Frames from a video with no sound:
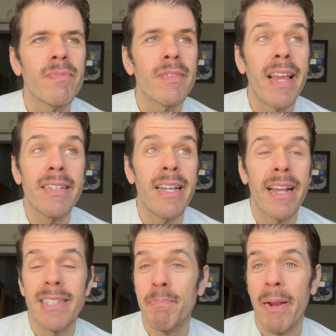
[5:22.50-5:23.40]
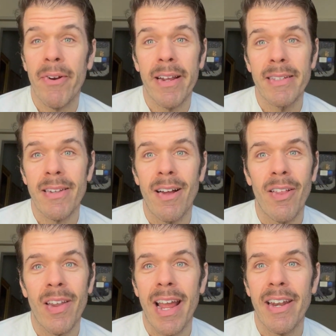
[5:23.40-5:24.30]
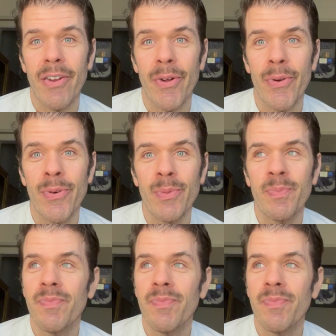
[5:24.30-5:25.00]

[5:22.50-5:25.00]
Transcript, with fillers: get to experience all that I do.